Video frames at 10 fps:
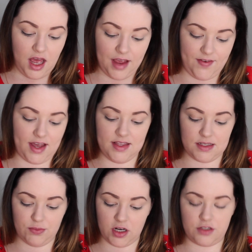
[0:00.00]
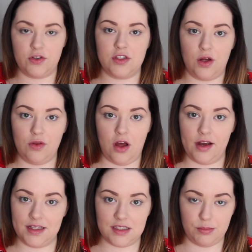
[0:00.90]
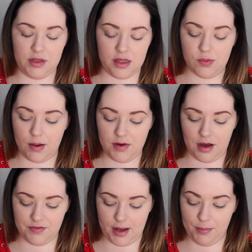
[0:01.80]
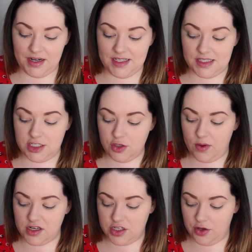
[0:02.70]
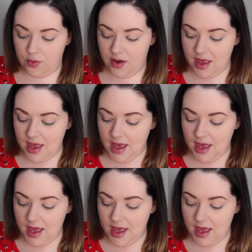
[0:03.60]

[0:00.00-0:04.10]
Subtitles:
I've had this brush for so long it's completely rubbed off now, but it is the 212.